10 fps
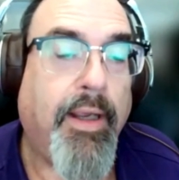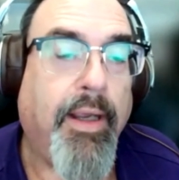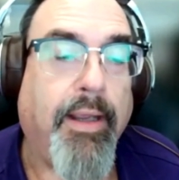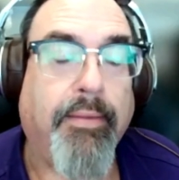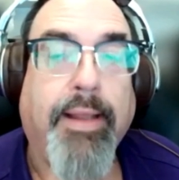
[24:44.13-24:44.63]

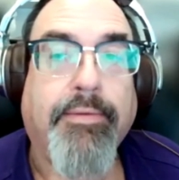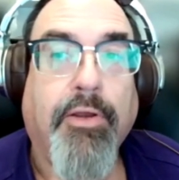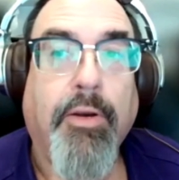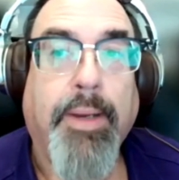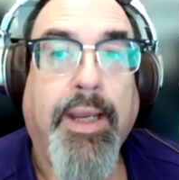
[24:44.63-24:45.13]
and that's
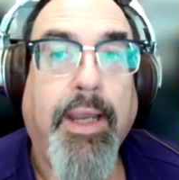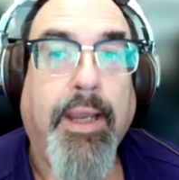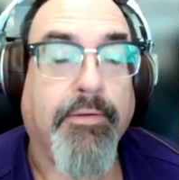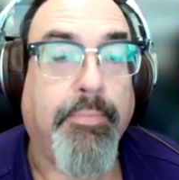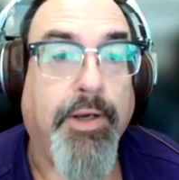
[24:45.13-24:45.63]
going to be
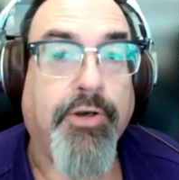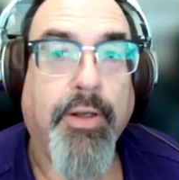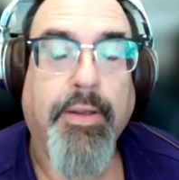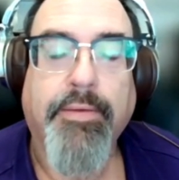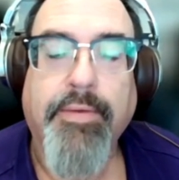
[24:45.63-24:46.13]
key, especially
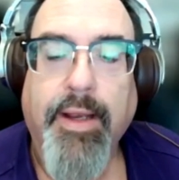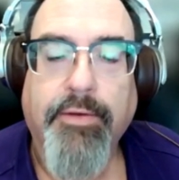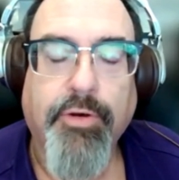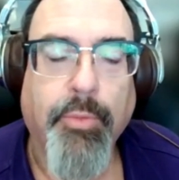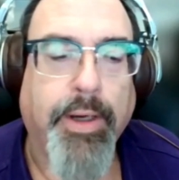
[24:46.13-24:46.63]
in this
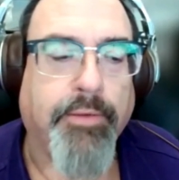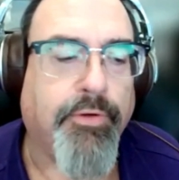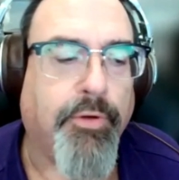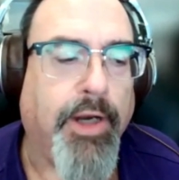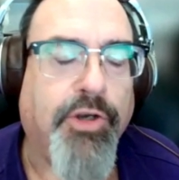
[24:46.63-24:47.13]
next 2 week
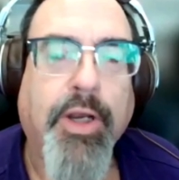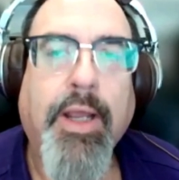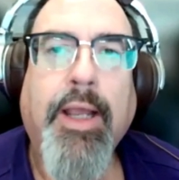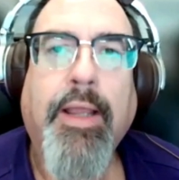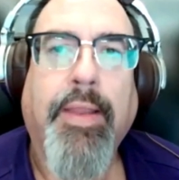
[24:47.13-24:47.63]
stretch,
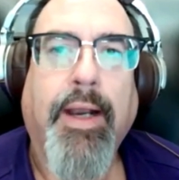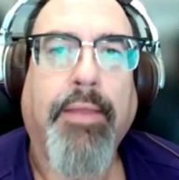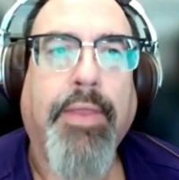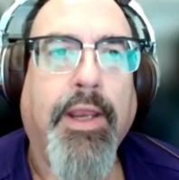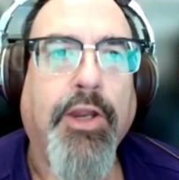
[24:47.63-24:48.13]
then
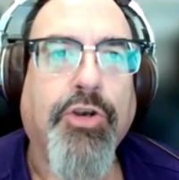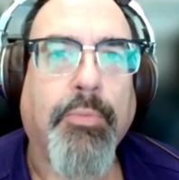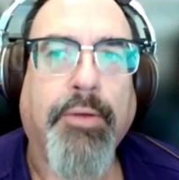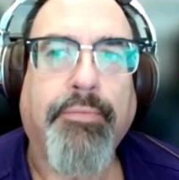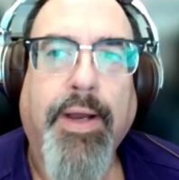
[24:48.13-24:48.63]
I think he should
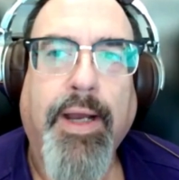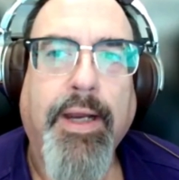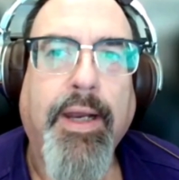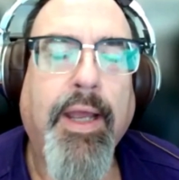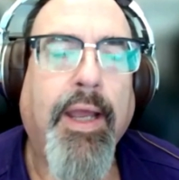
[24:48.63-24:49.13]
be
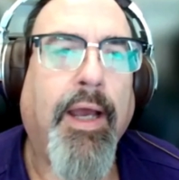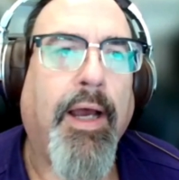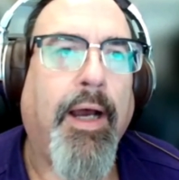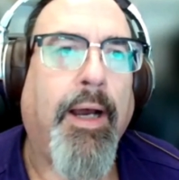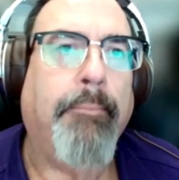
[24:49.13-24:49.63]
fine.
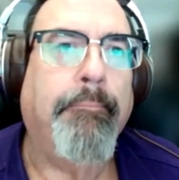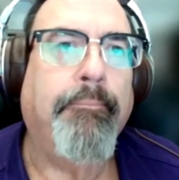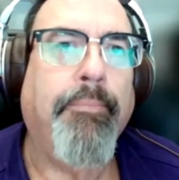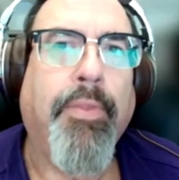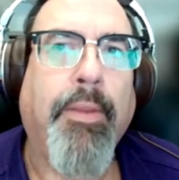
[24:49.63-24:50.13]

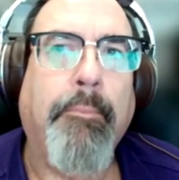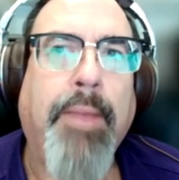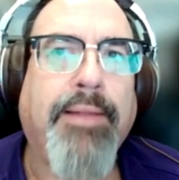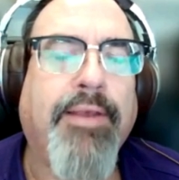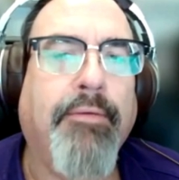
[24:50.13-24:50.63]
The
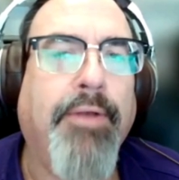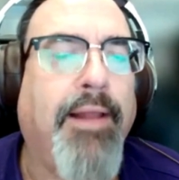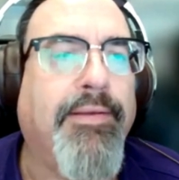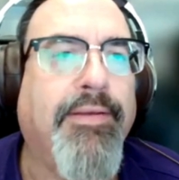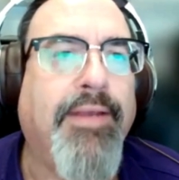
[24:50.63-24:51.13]
Mets have
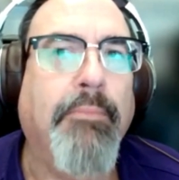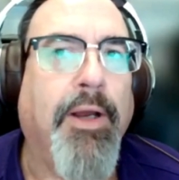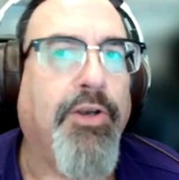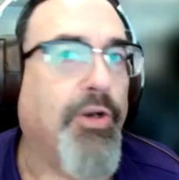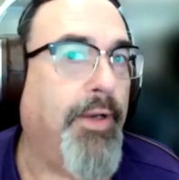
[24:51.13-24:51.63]
not seen
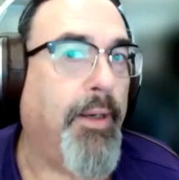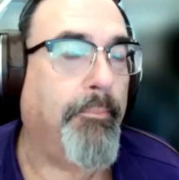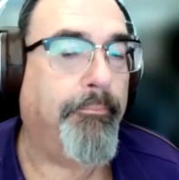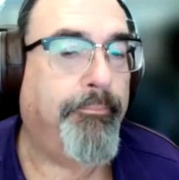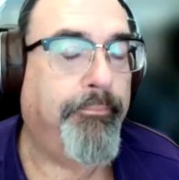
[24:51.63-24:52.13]
much of
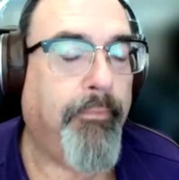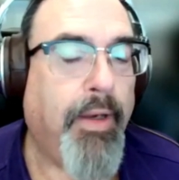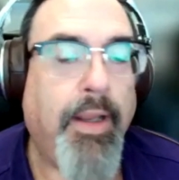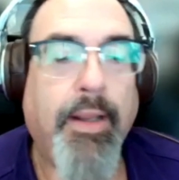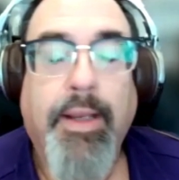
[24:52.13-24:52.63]
him.
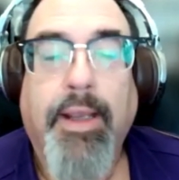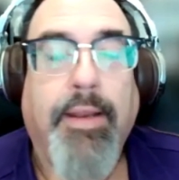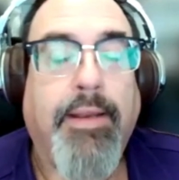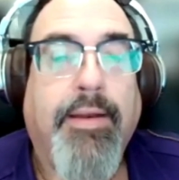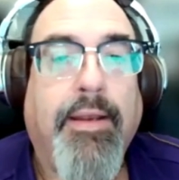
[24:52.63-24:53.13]
Yeah,
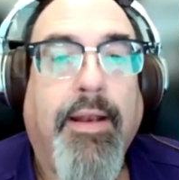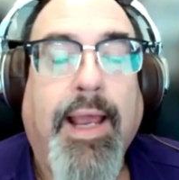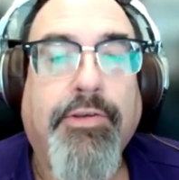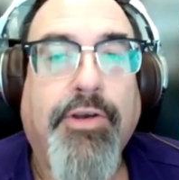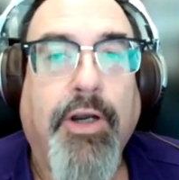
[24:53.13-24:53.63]
they did
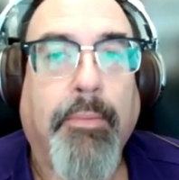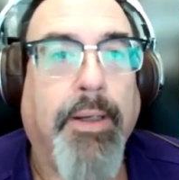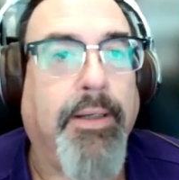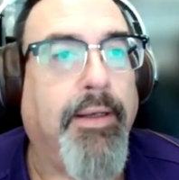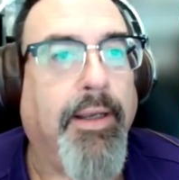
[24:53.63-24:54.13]
last year,
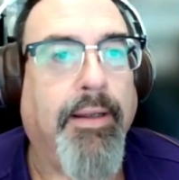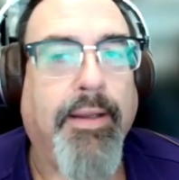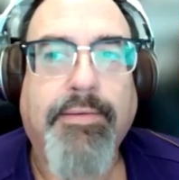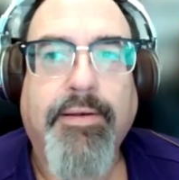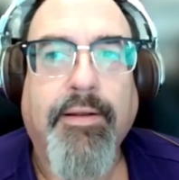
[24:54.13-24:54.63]
but
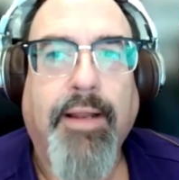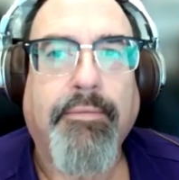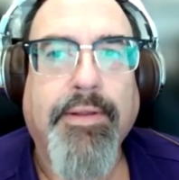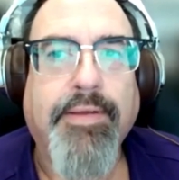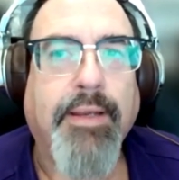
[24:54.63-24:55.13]
they still
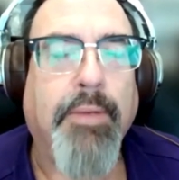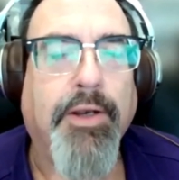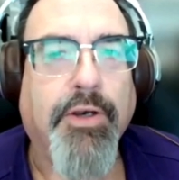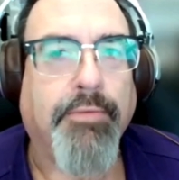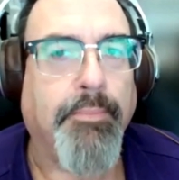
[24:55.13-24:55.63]
haven't seen
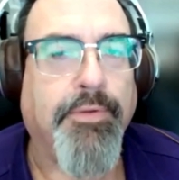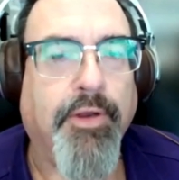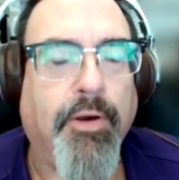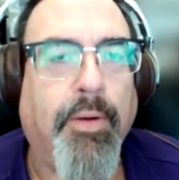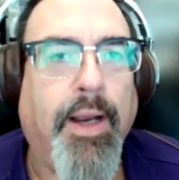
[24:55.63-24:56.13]
much of him.
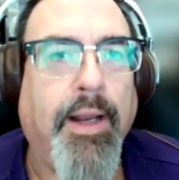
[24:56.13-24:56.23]
So